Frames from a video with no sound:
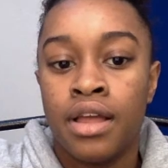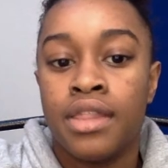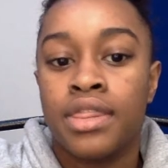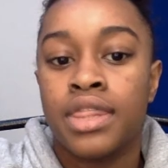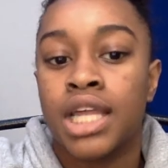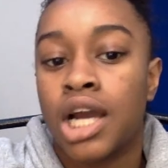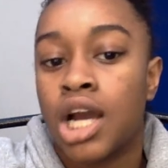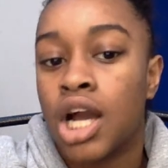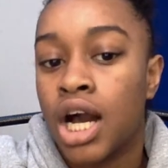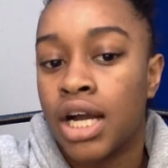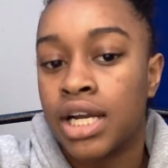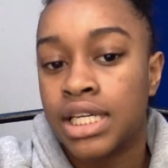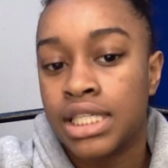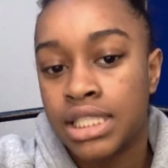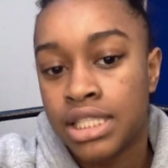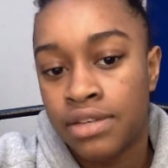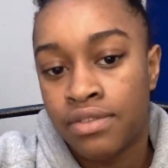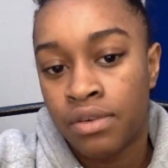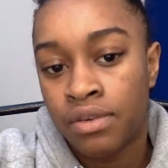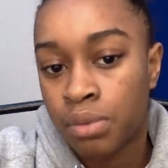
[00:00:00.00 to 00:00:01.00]
The
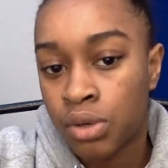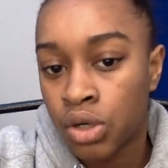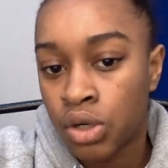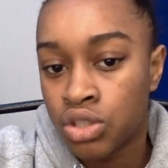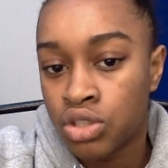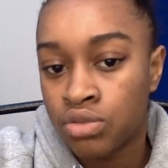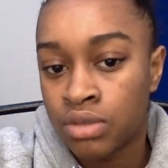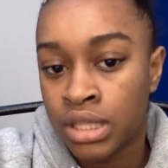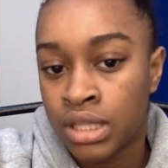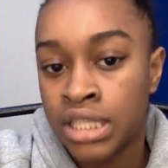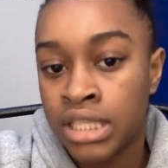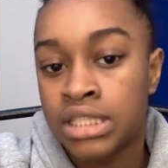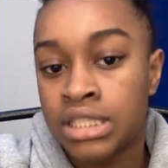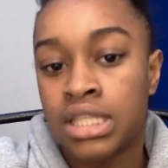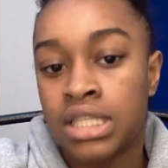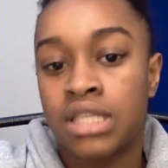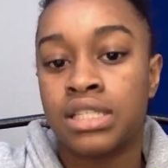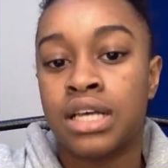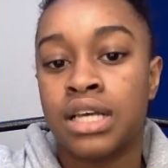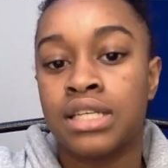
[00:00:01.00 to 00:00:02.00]
cognitive approach relates to
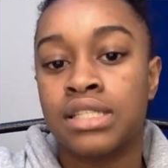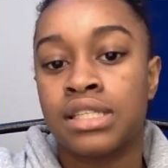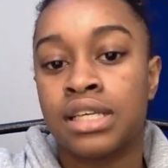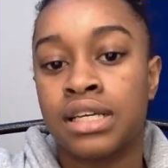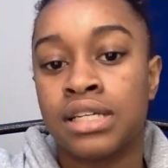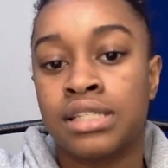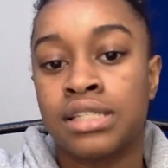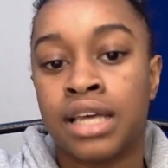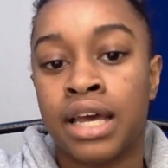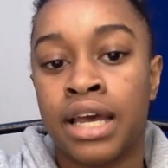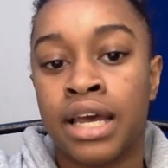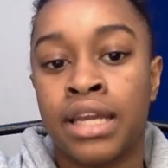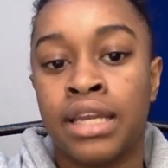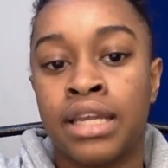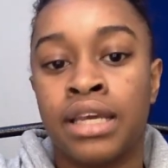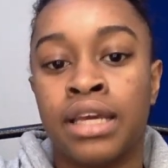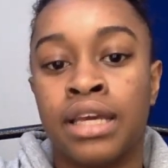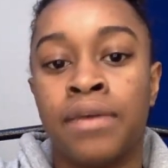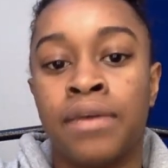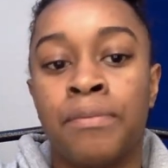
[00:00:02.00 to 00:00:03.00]
the test
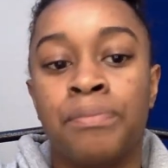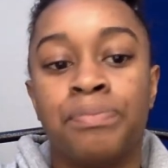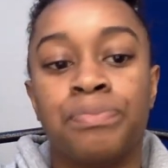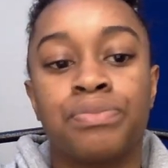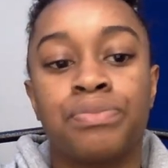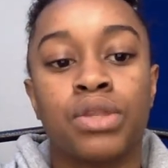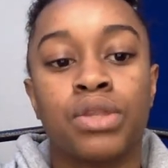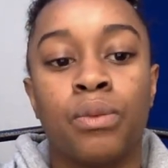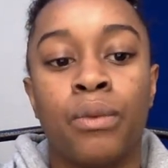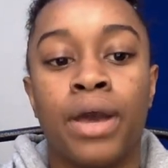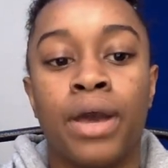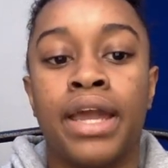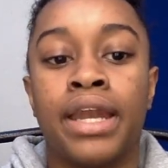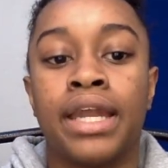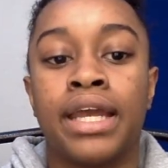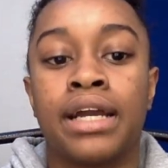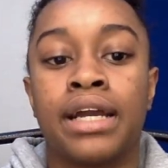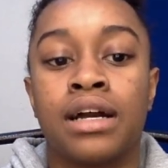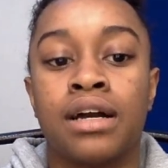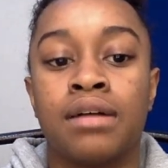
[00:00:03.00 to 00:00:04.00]
anxiety when
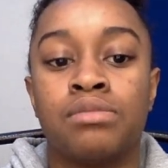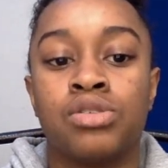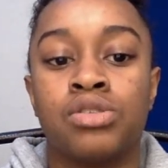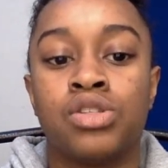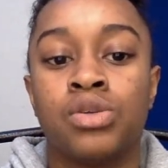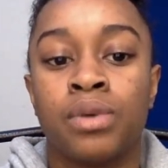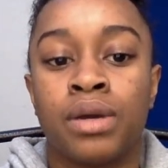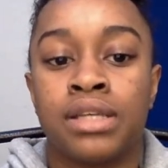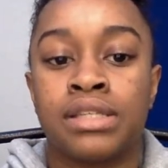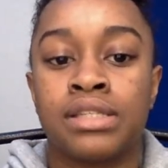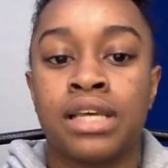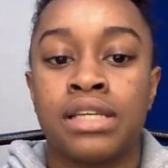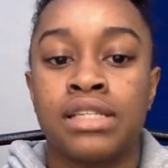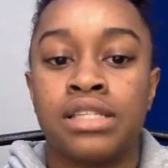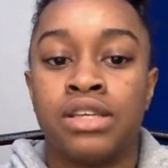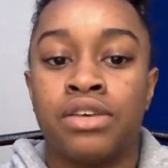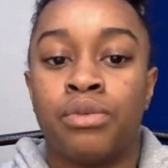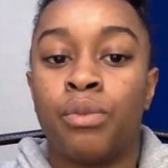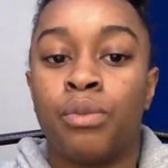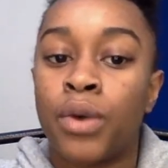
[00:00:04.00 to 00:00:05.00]
it comes to
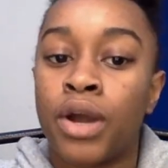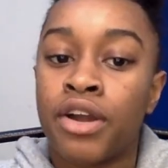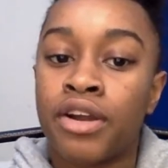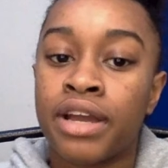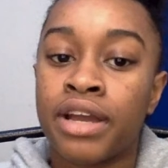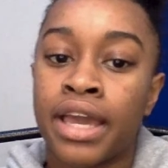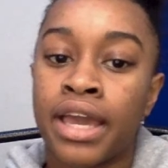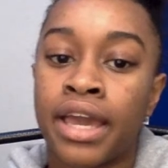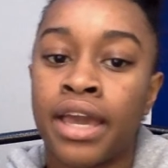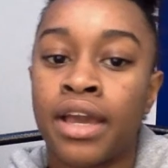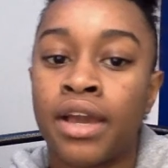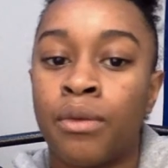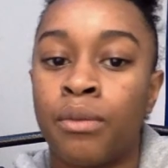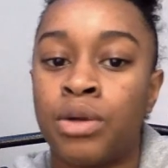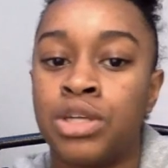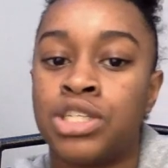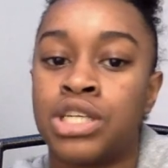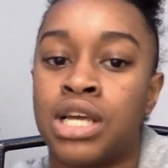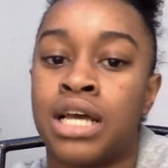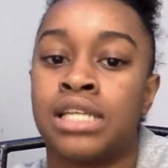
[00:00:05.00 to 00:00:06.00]
excessive worrying,
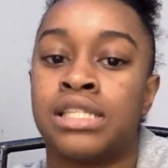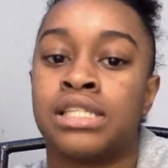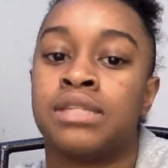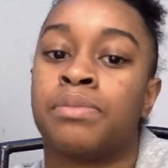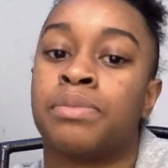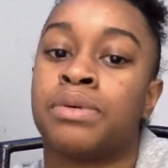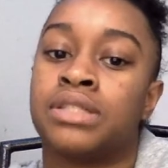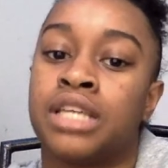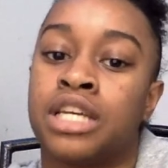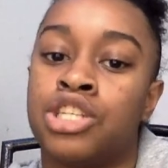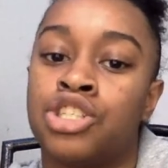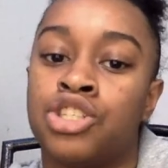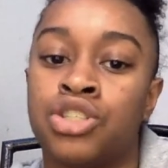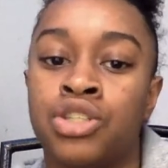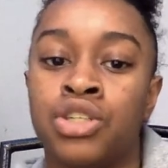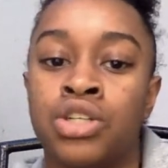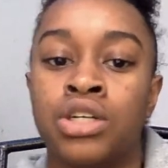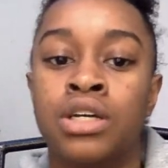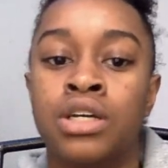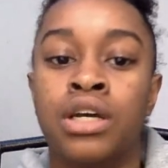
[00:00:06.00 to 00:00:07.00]
which has the
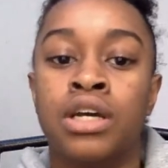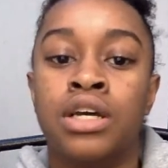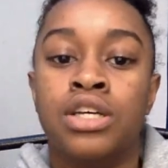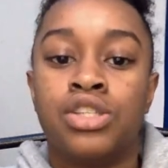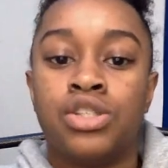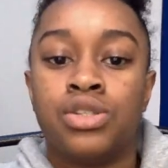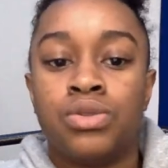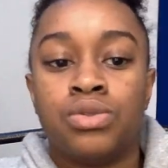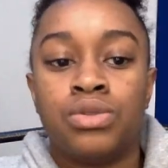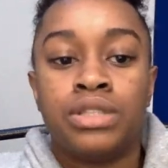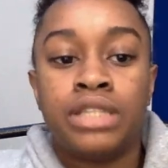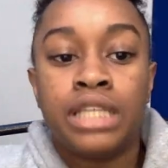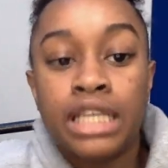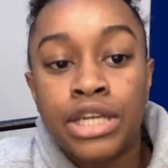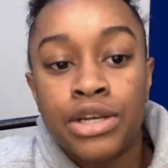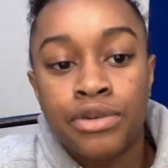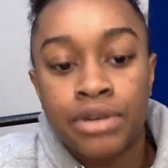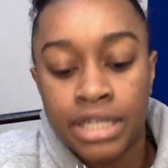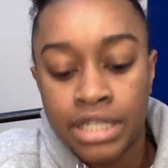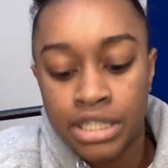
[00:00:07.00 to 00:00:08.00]
potential to
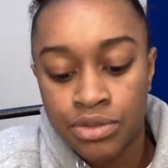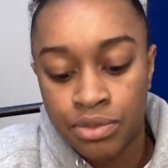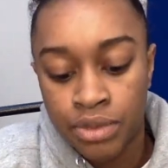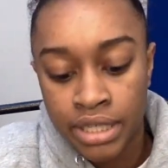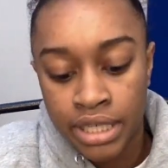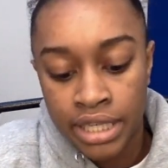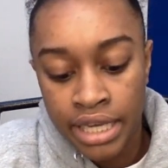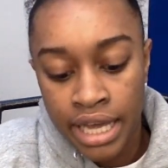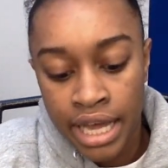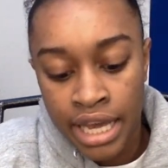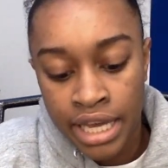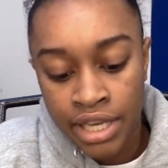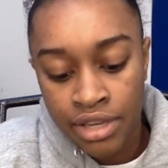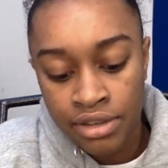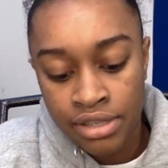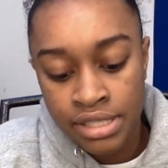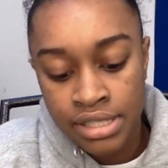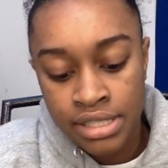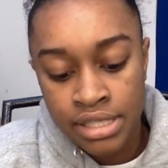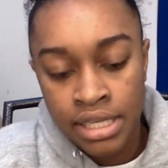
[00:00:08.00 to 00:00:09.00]
decrease reading
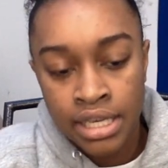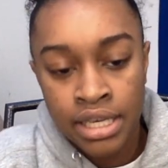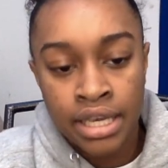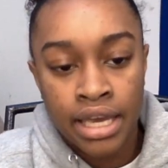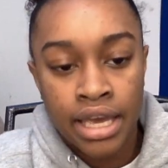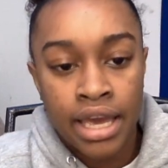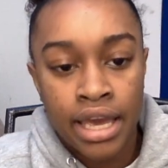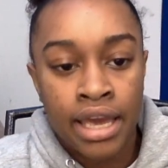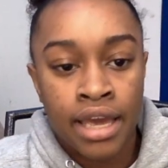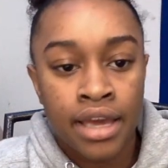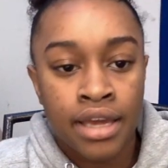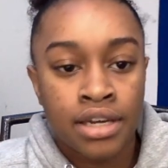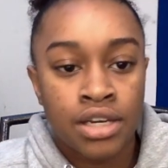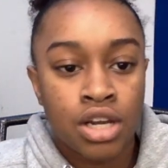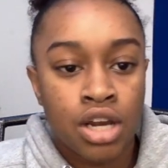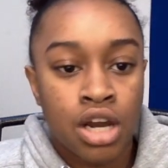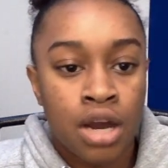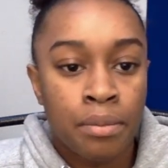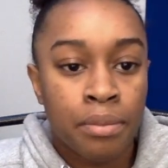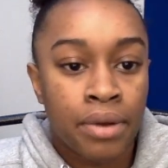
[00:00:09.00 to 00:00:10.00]
accuracy and
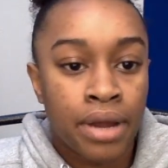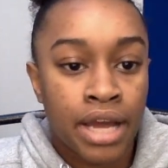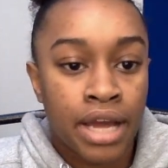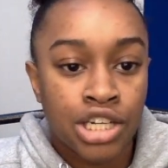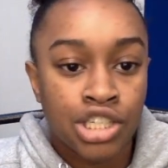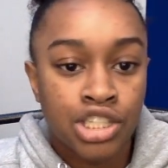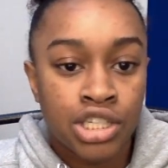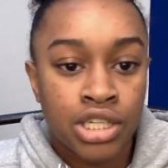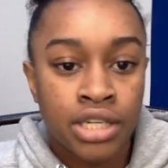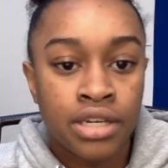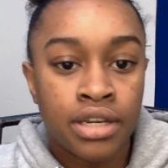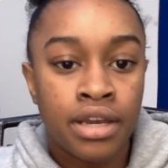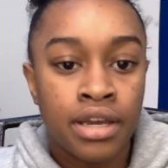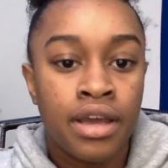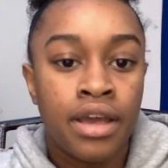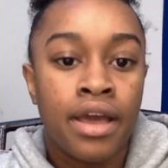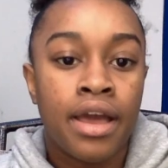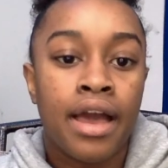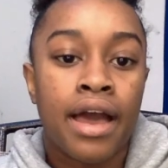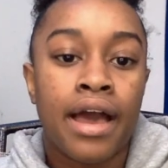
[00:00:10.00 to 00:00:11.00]
comprehension,
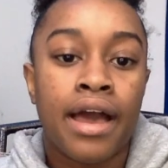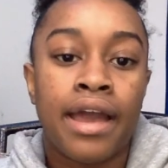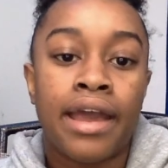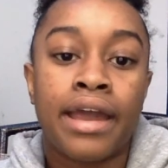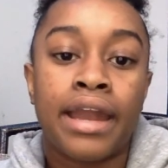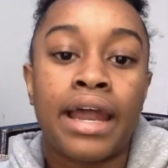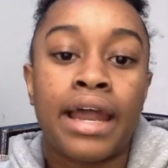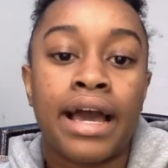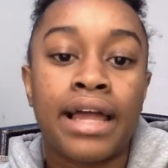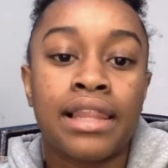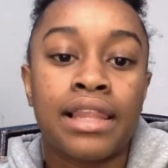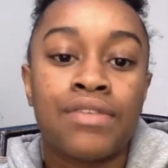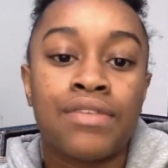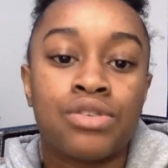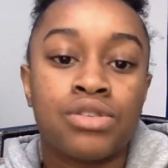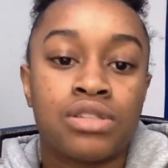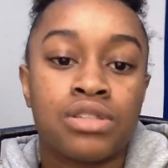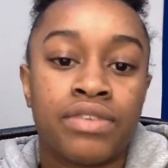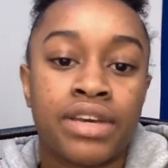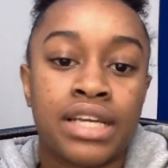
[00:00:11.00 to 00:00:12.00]
and high
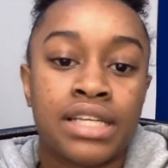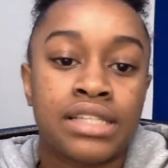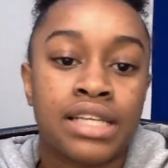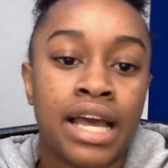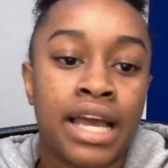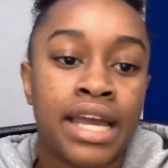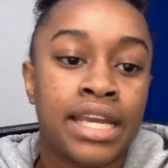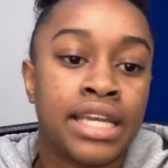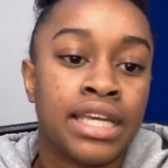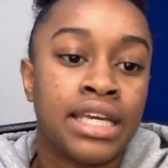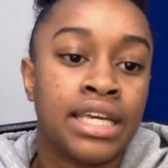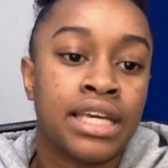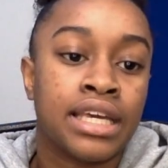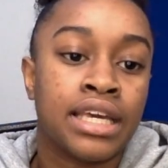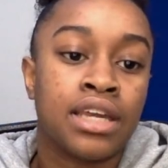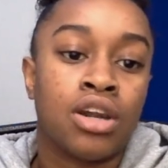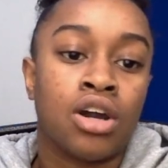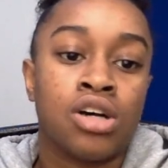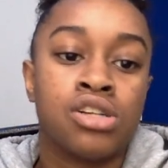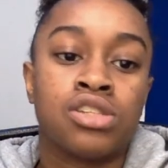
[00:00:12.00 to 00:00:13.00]
levels of anxiety
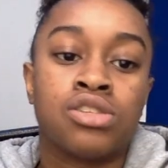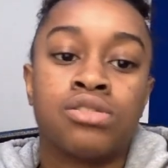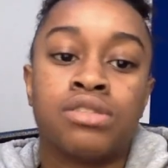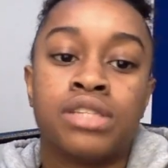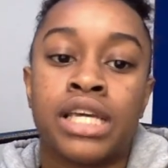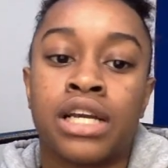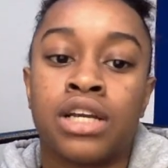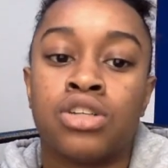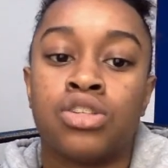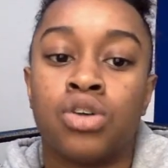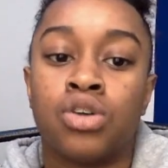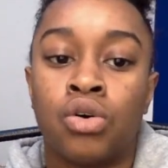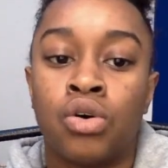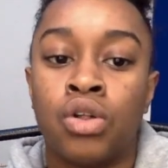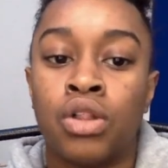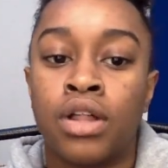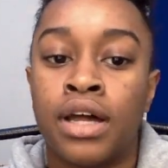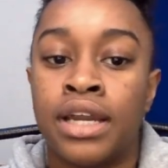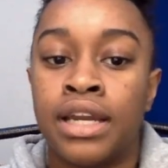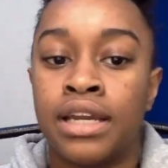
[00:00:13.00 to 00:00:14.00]
can also take a
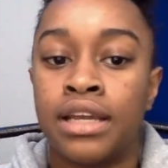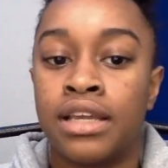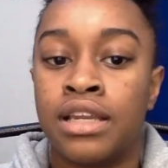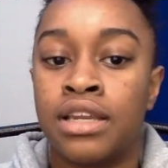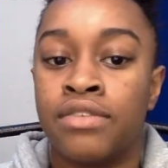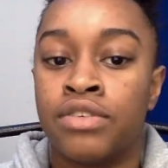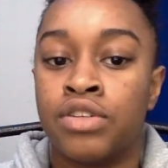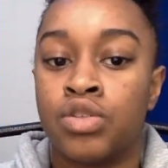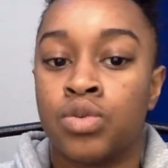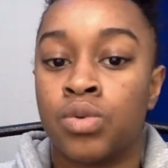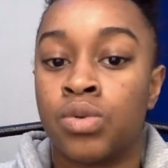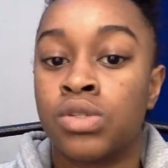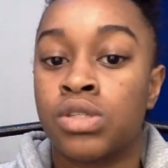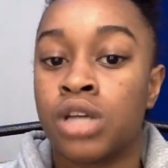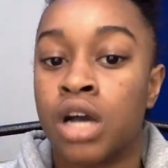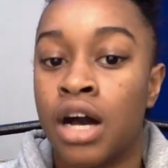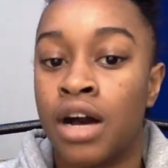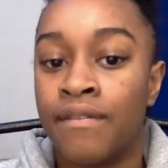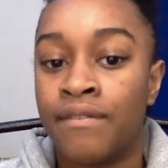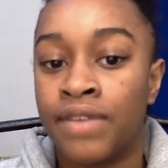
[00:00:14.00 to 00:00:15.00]
toll on an individual's
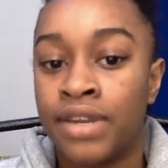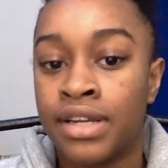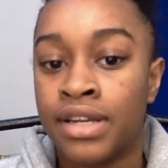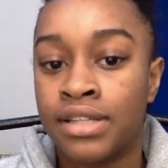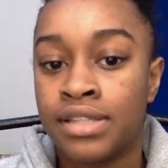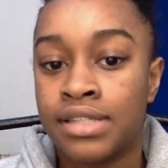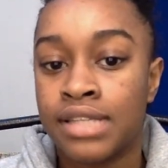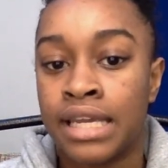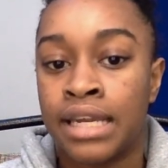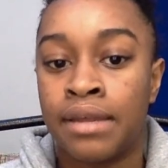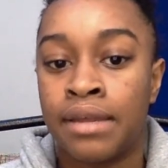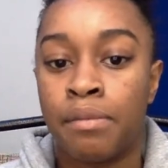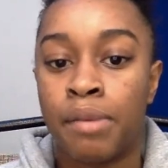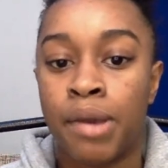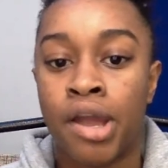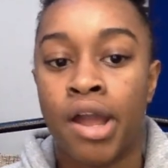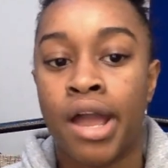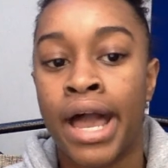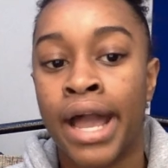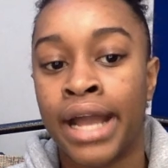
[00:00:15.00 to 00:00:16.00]
competence and
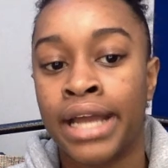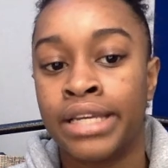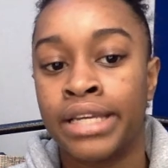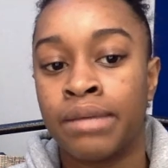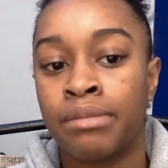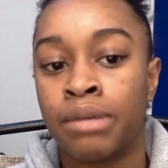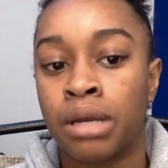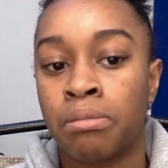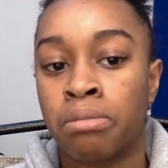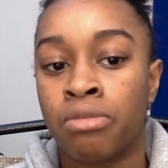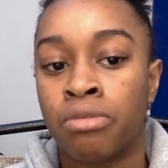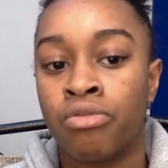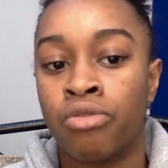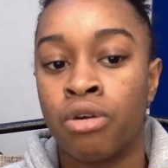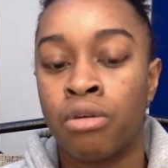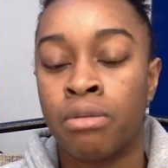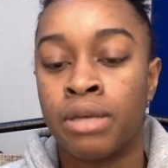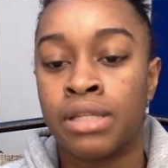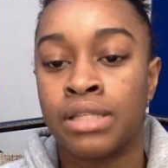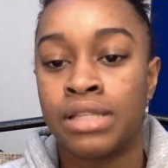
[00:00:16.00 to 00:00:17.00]
impair academic
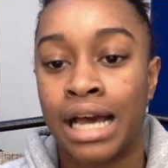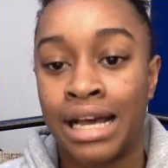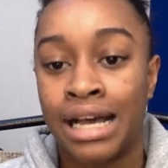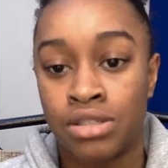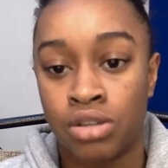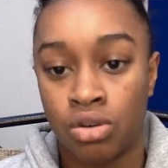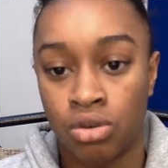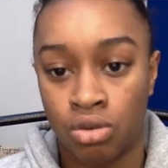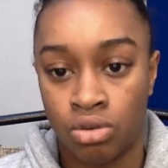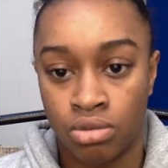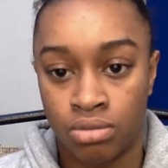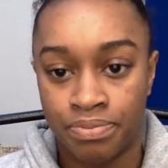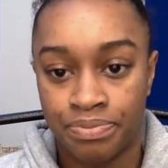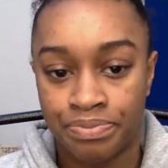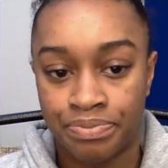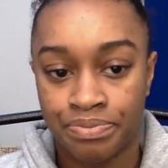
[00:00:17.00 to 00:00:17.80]
performance as a whole.